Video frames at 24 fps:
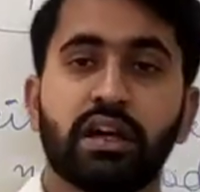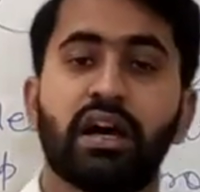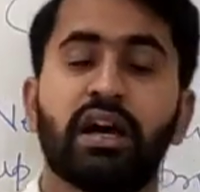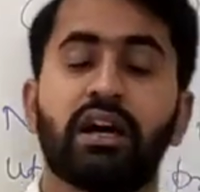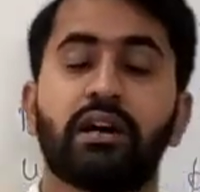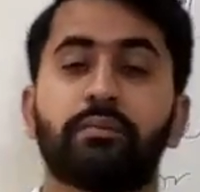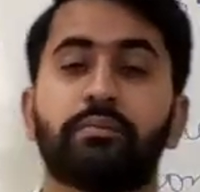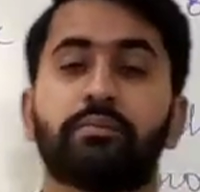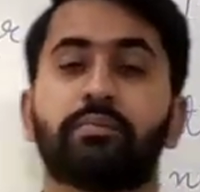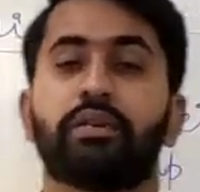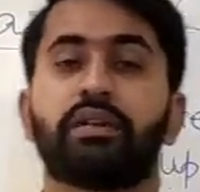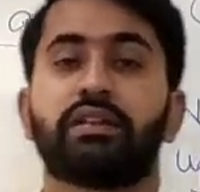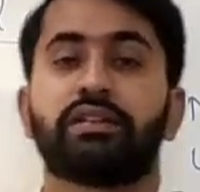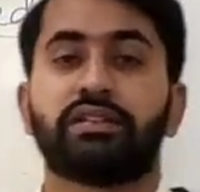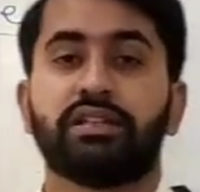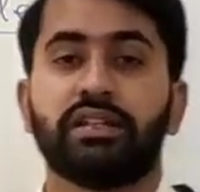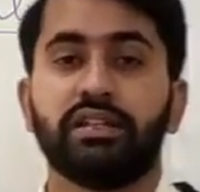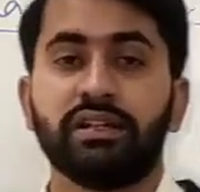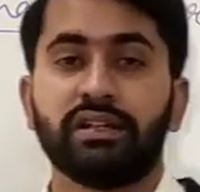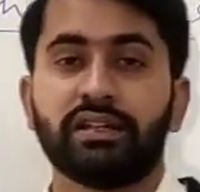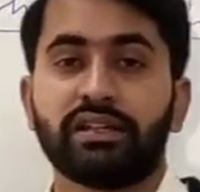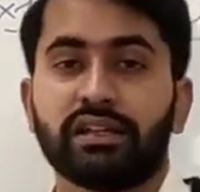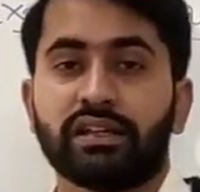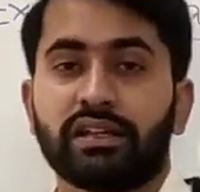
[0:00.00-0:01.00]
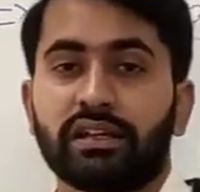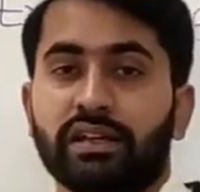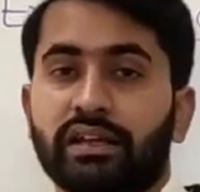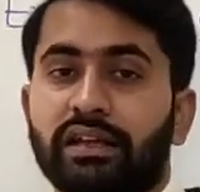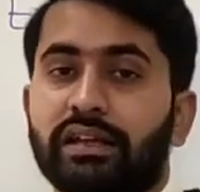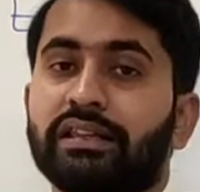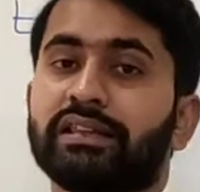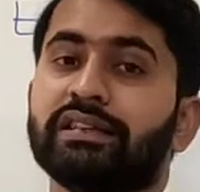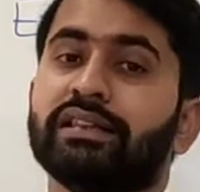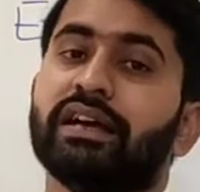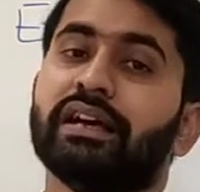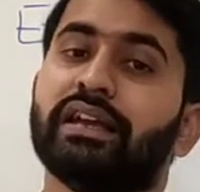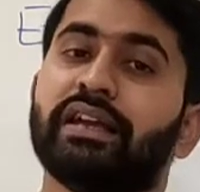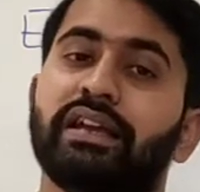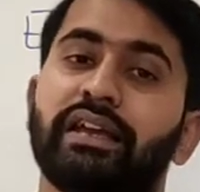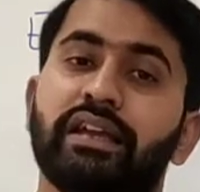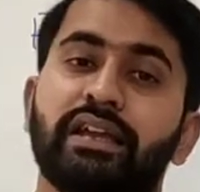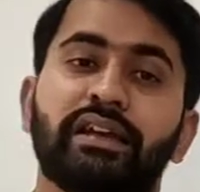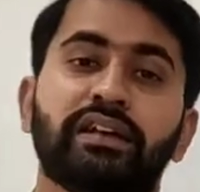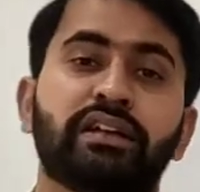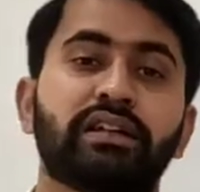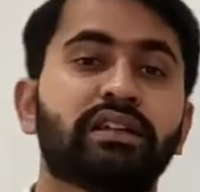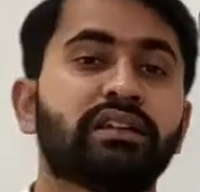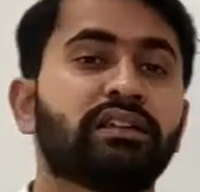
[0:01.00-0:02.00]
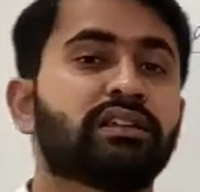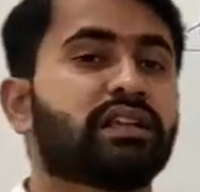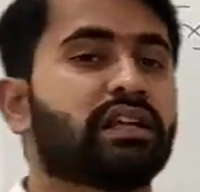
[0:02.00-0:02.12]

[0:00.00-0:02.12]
are present in the air